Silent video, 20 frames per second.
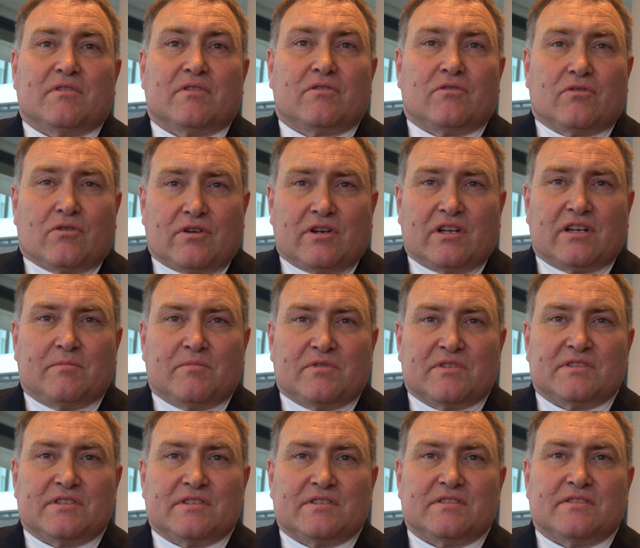with chronic
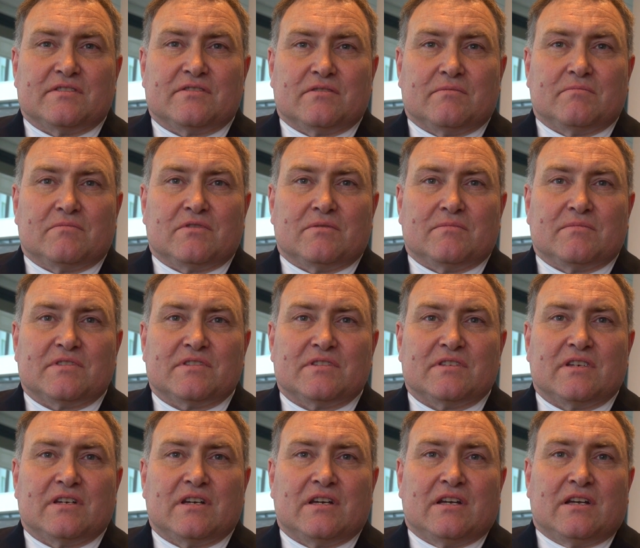persistent symptoms.
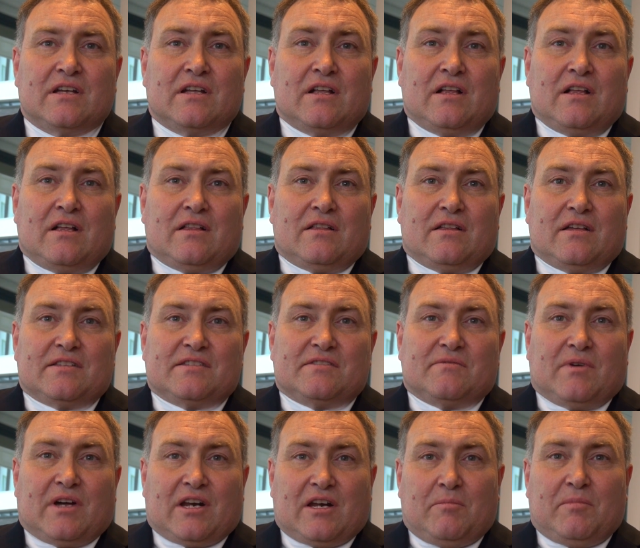That's
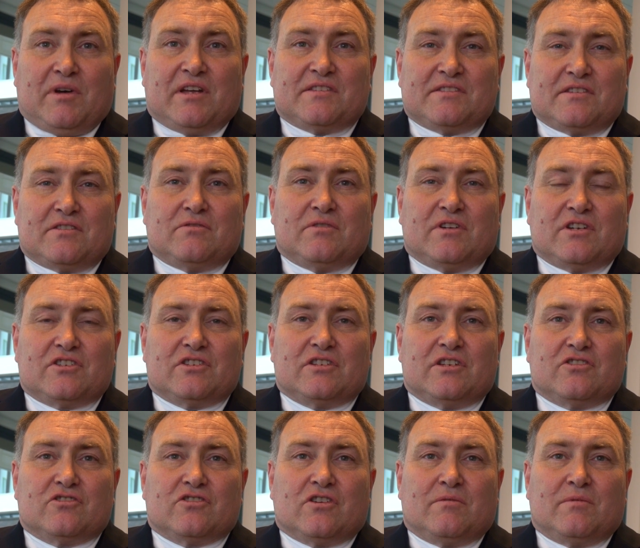a very bad
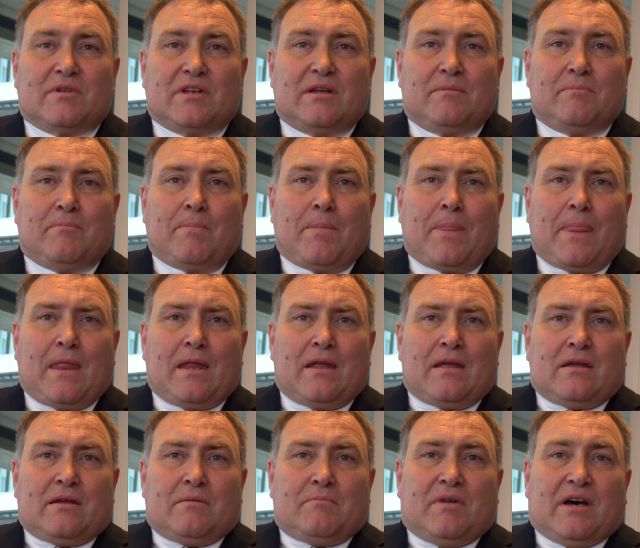situation in Germany.
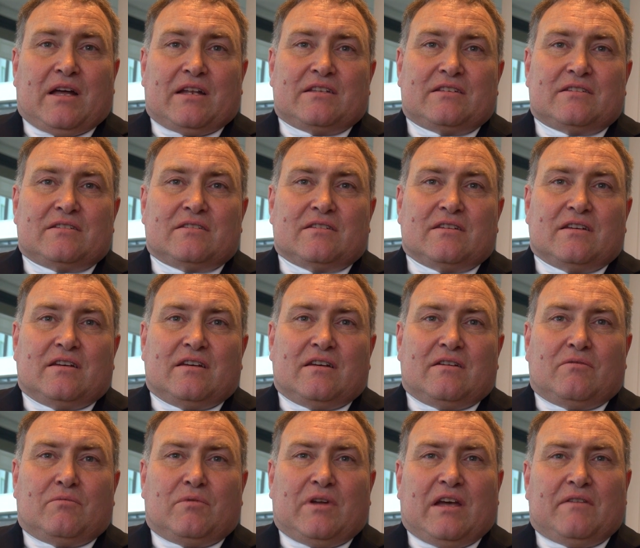But
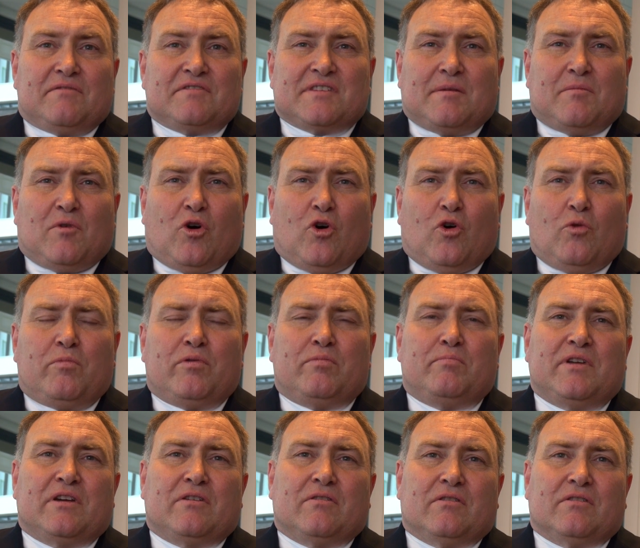we have some hope,
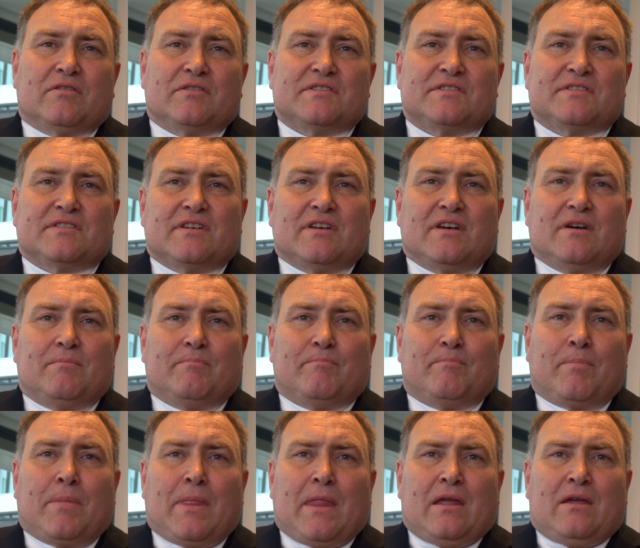because
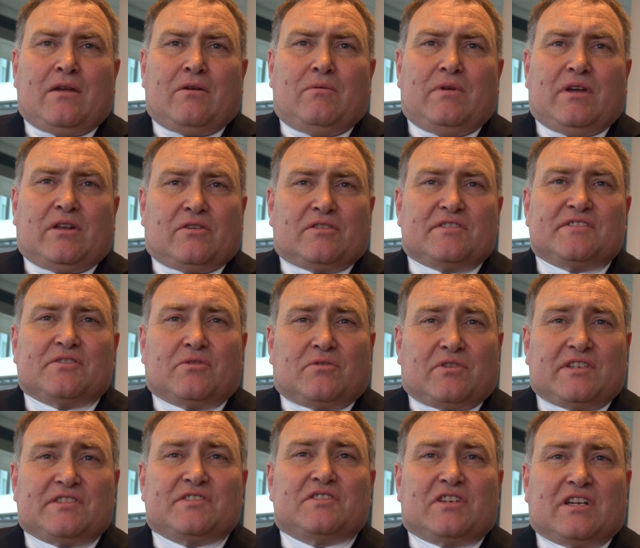we are not so
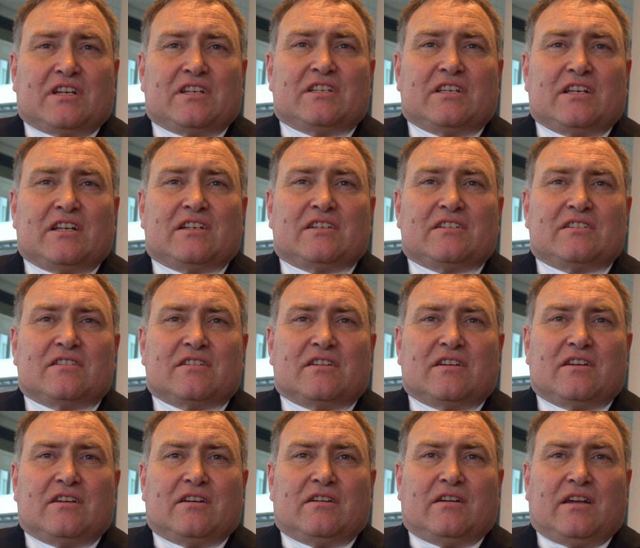restricted
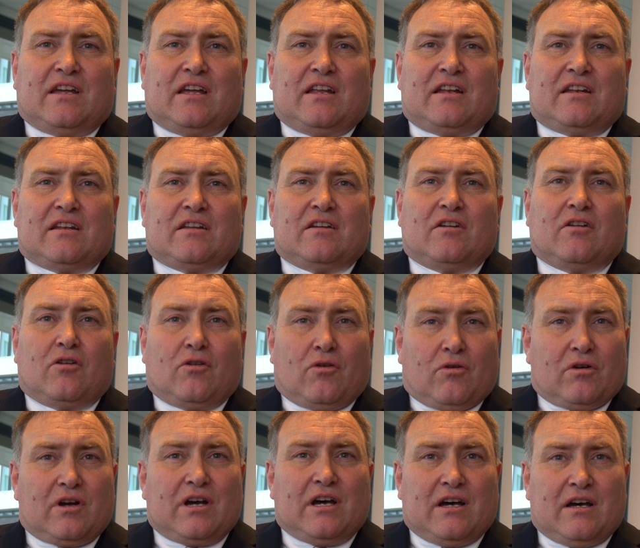in
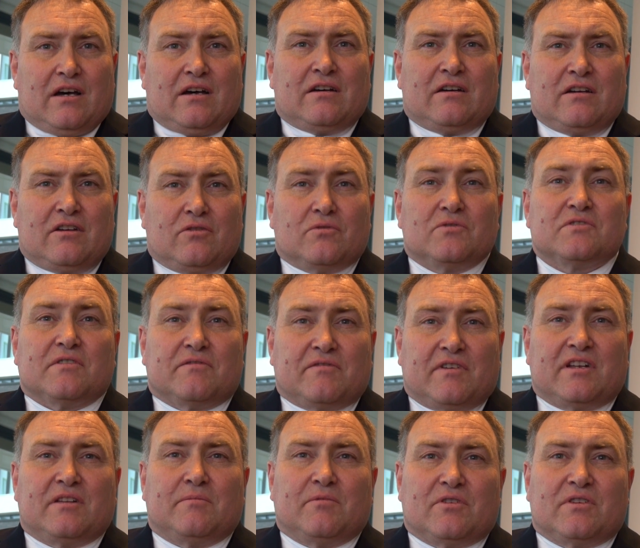longer use of
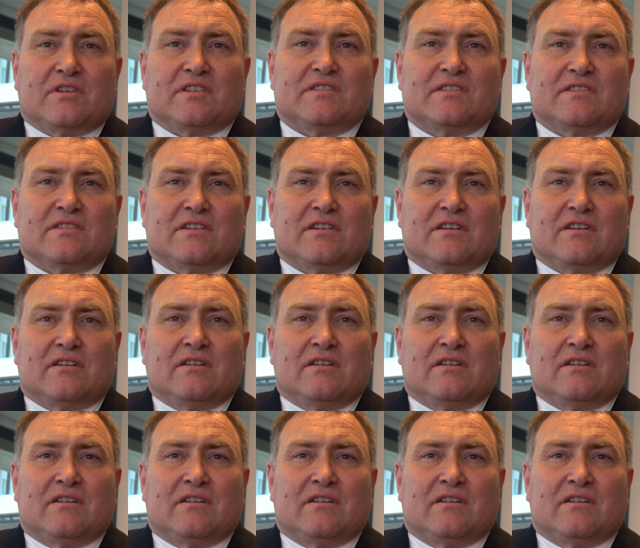antibiotics